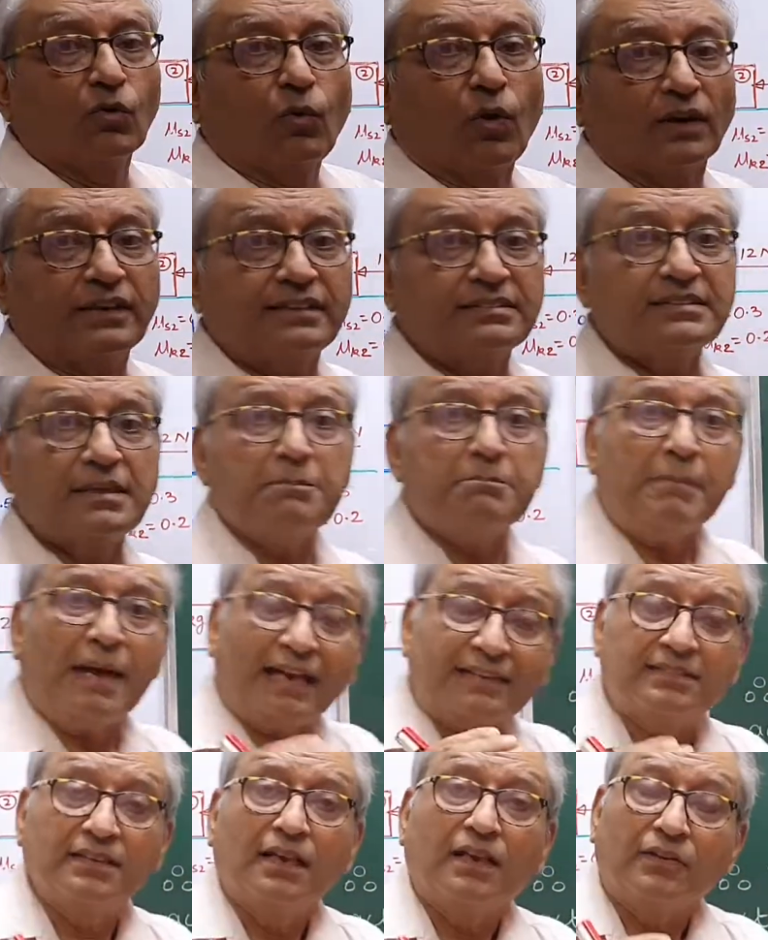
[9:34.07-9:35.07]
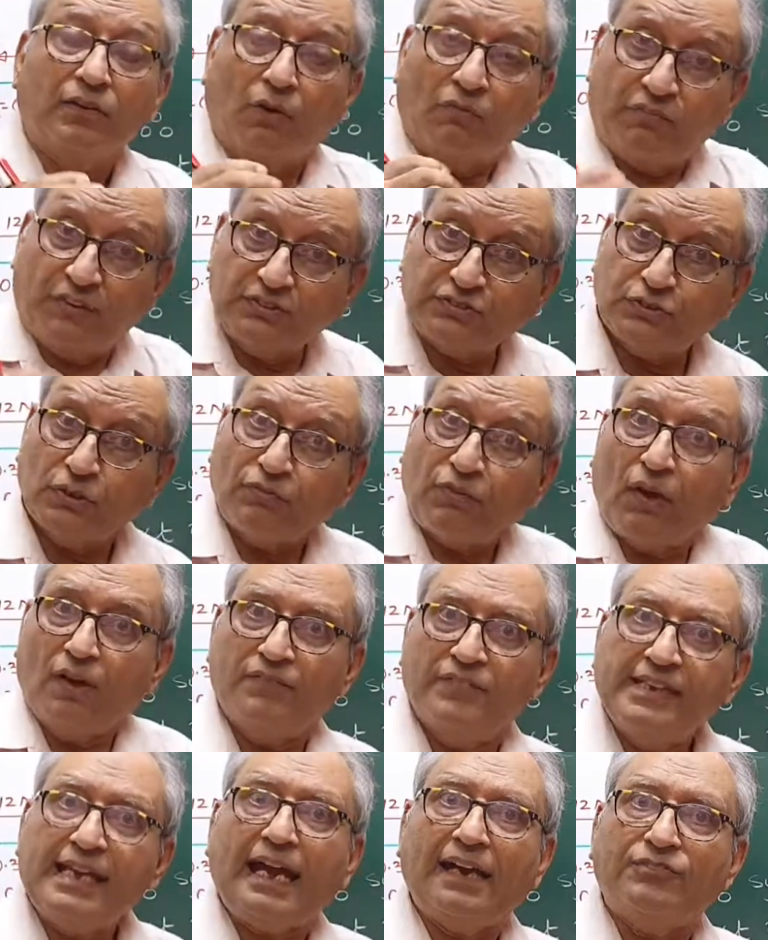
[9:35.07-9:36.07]
what is the max. Now first of all,
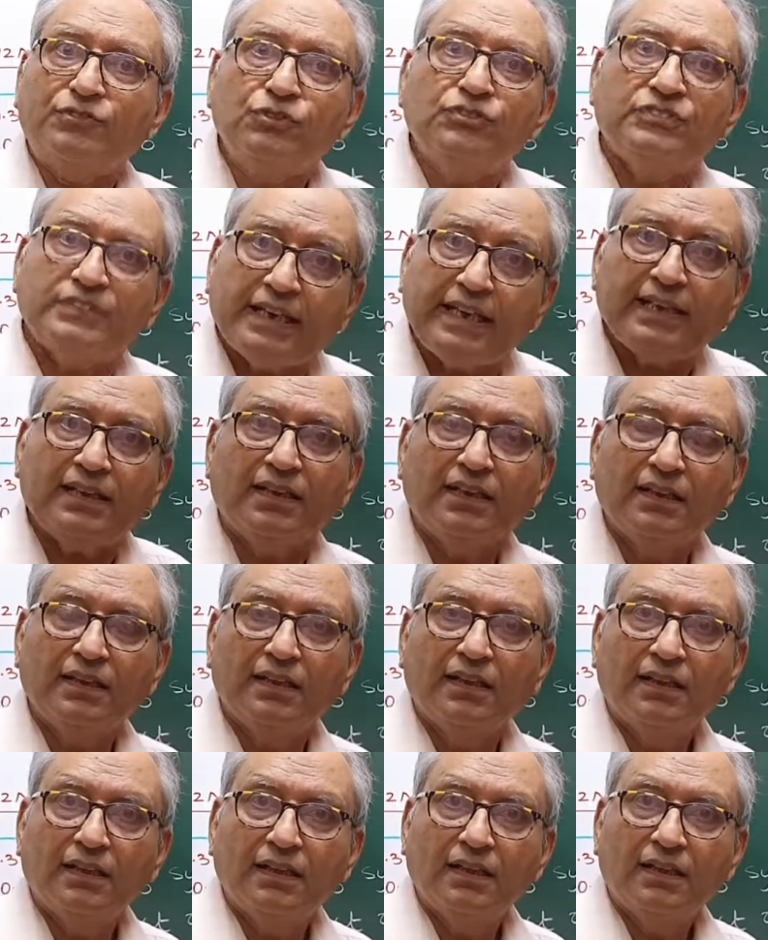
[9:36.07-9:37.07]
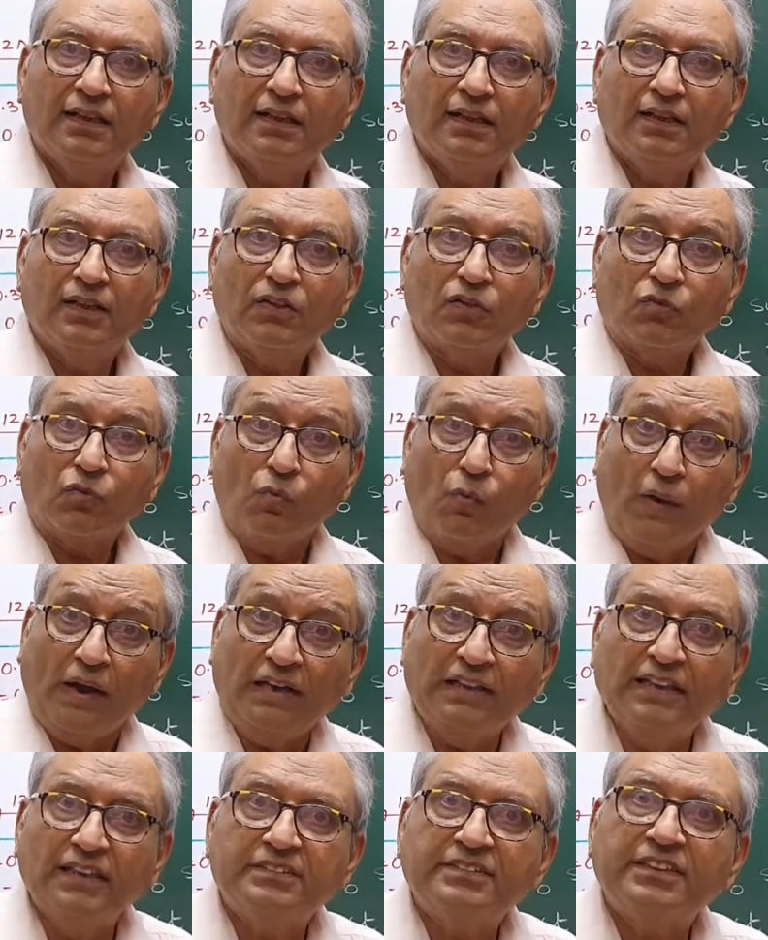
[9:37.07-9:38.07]
we have to see,
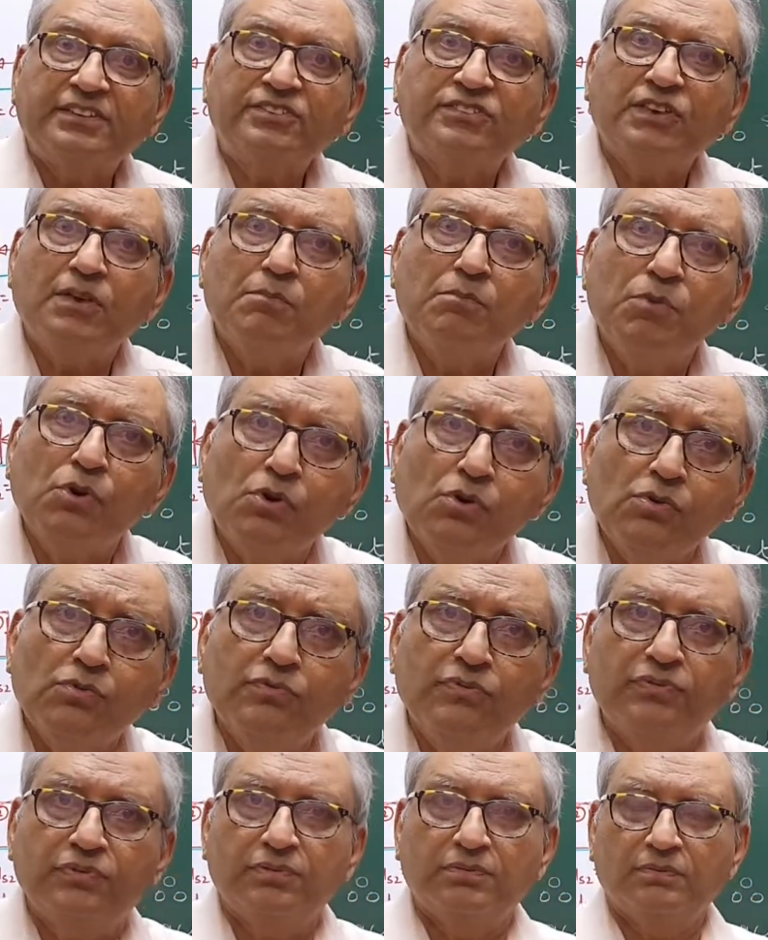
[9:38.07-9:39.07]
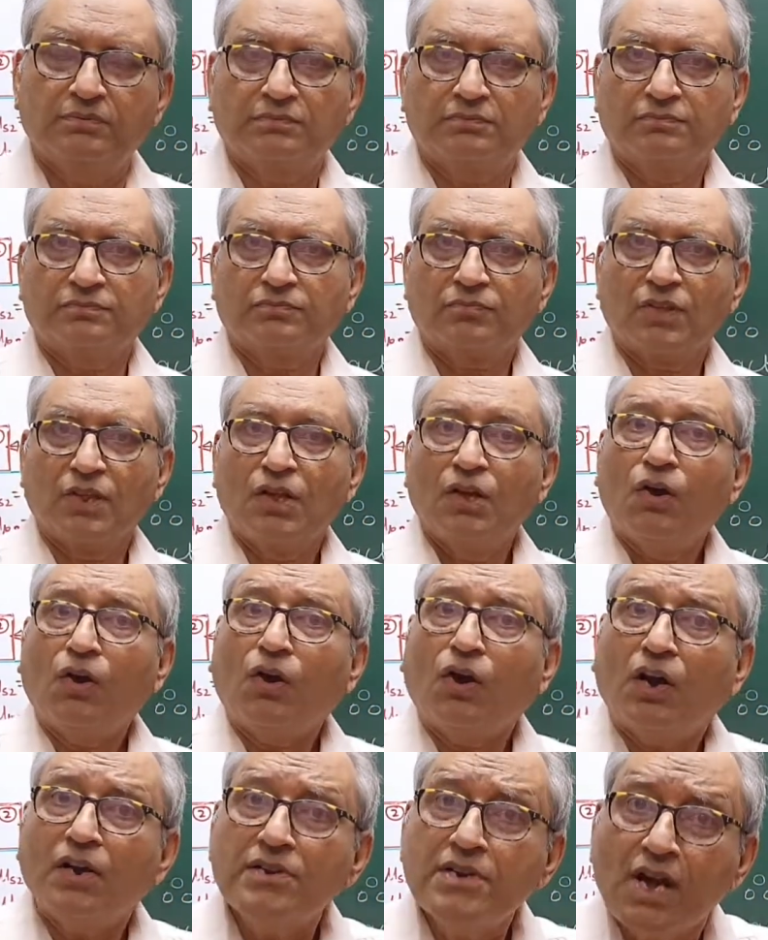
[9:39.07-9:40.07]
will the system move
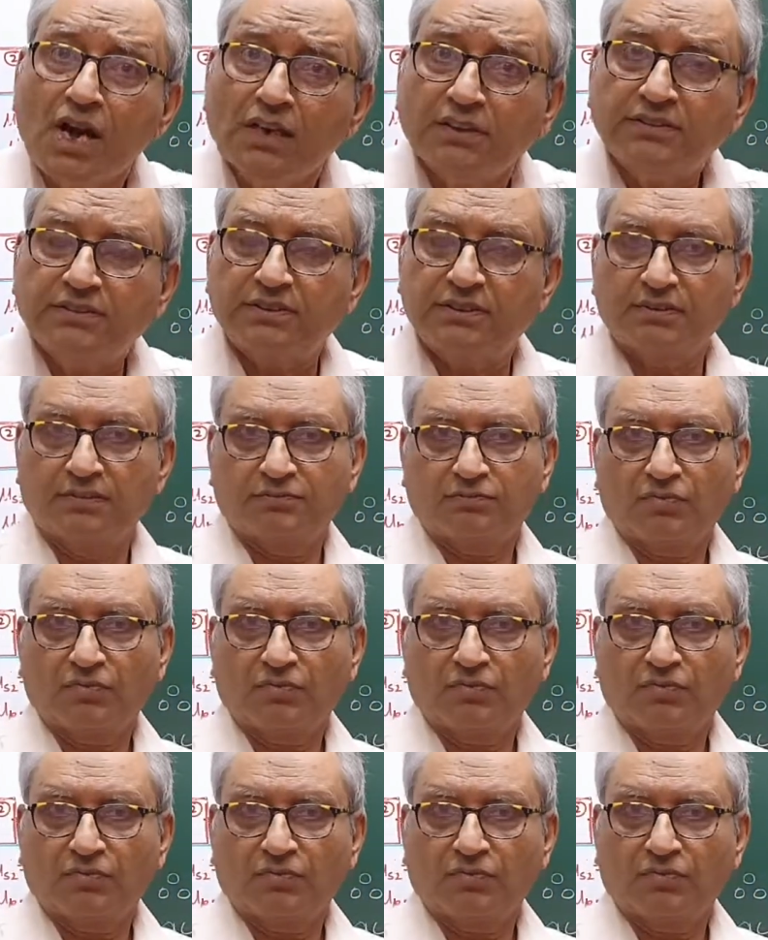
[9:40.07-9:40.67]
or not?